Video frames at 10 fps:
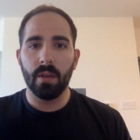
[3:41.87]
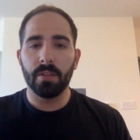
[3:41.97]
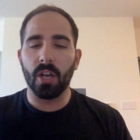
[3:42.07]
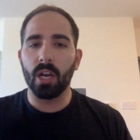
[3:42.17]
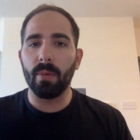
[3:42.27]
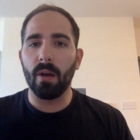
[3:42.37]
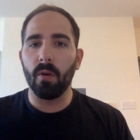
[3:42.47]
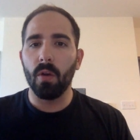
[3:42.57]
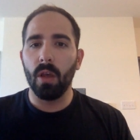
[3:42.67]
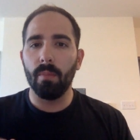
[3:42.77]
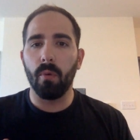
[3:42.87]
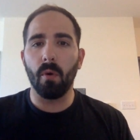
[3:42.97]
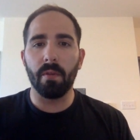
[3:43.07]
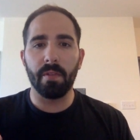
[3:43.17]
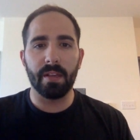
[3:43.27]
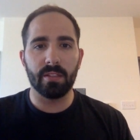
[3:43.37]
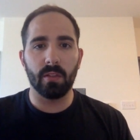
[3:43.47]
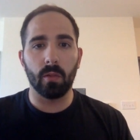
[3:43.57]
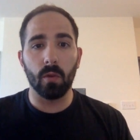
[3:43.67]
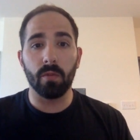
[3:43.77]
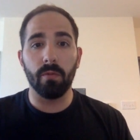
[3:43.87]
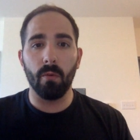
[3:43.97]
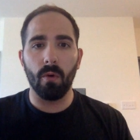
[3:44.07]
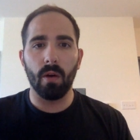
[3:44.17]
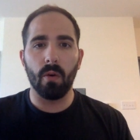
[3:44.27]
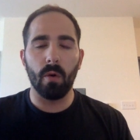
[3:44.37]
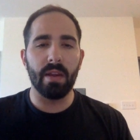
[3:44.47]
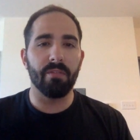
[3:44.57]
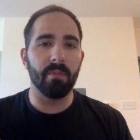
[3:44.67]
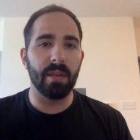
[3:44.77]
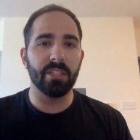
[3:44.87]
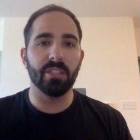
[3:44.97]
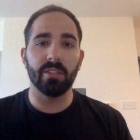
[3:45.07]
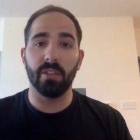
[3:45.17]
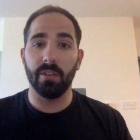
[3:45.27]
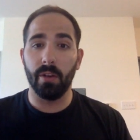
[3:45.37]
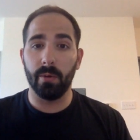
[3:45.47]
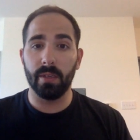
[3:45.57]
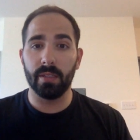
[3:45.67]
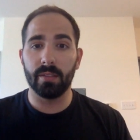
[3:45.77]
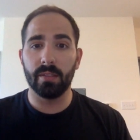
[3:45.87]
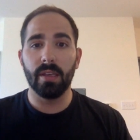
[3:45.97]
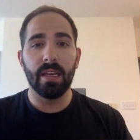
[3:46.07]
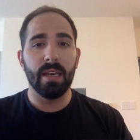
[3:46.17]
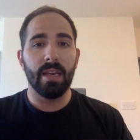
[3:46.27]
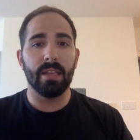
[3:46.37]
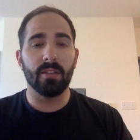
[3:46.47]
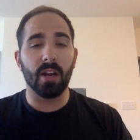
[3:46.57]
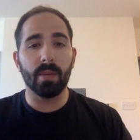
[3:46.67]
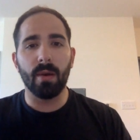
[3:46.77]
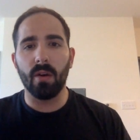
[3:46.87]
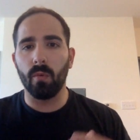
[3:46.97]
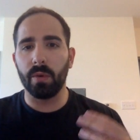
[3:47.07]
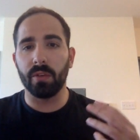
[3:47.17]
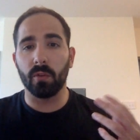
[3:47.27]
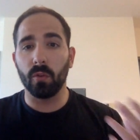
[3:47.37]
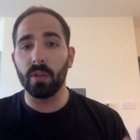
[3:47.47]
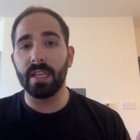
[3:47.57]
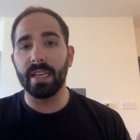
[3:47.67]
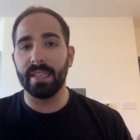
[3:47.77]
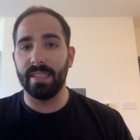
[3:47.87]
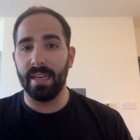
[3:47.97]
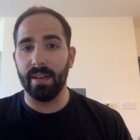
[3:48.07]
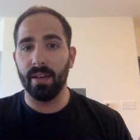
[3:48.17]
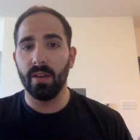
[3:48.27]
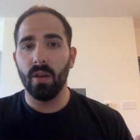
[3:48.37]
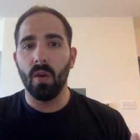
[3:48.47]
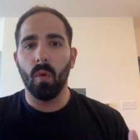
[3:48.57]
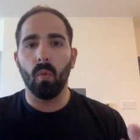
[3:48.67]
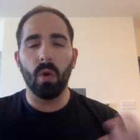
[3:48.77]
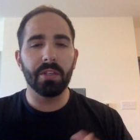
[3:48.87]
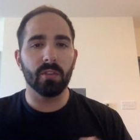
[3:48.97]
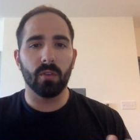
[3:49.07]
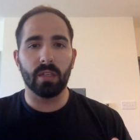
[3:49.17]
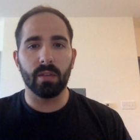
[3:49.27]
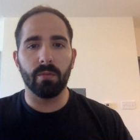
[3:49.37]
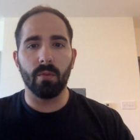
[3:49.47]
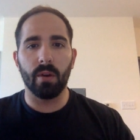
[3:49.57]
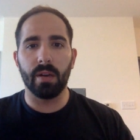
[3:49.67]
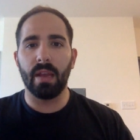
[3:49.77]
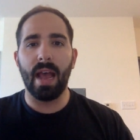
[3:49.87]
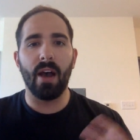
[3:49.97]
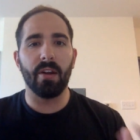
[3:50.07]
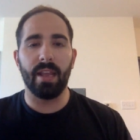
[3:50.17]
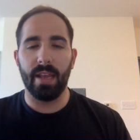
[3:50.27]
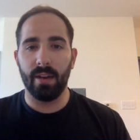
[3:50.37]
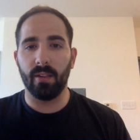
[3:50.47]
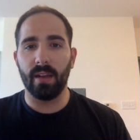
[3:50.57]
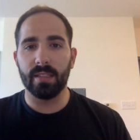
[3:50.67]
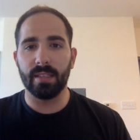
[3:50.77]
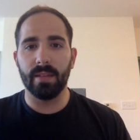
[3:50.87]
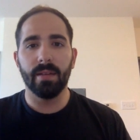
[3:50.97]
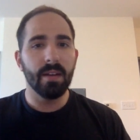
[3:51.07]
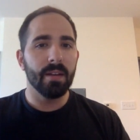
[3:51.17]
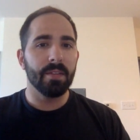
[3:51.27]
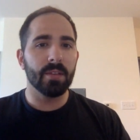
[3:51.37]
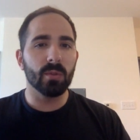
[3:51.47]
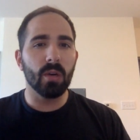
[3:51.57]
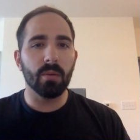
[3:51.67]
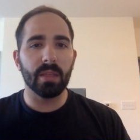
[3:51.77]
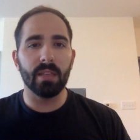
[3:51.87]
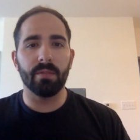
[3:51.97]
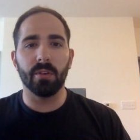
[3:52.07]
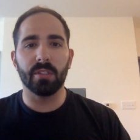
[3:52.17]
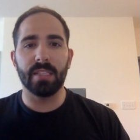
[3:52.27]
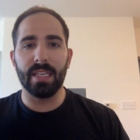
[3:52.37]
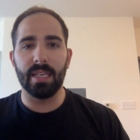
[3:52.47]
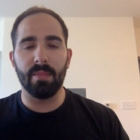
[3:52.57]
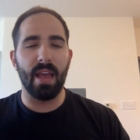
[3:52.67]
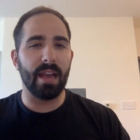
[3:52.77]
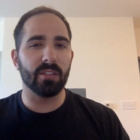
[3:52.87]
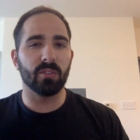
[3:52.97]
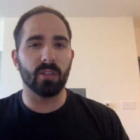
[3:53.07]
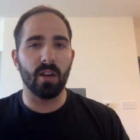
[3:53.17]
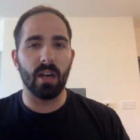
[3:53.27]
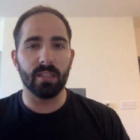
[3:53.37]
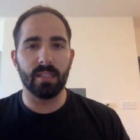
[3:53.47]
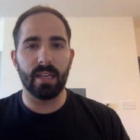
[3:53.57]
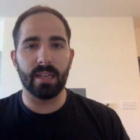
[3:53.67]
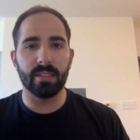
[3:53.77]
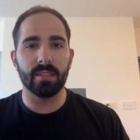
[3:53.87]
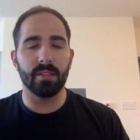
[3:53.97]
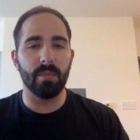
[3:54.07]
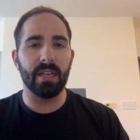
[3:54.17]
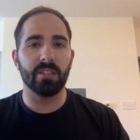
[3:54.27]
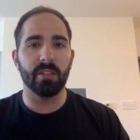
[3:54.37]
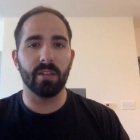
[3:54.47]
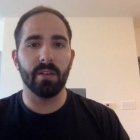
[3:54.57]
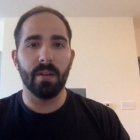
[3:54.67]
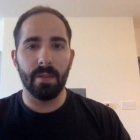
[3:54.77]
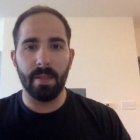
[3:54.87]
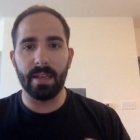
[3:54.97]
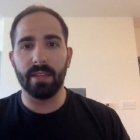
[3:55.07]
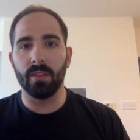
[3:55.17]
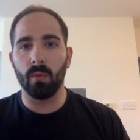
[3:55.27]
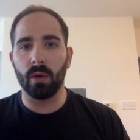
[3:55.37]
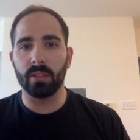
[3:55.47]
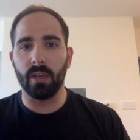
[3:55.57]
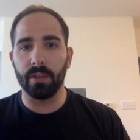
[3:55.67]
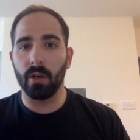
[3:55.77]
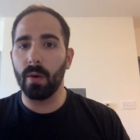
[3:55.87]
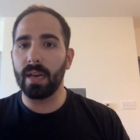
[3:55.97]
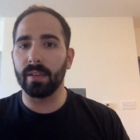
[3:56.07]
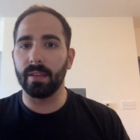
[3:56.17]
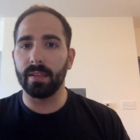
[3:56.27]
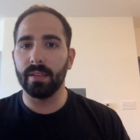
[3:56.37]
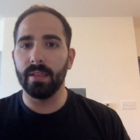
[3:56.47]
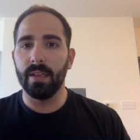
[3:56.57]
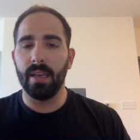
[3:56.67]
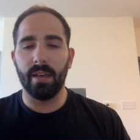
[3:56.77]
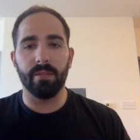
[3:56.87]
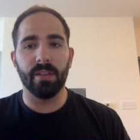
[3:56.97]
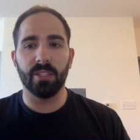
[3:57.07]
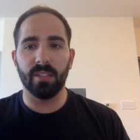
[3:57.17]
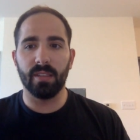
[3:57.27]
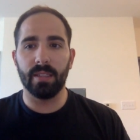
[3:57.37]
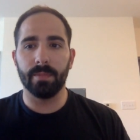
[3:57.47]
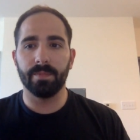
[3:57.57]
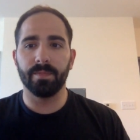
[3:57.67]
Talk about important things to look for or information to notice. And talk about when you're looking at data, what you're looking for and how to analyze it. This will help give your team extra context to make sure they get the work done correctly and efficiently.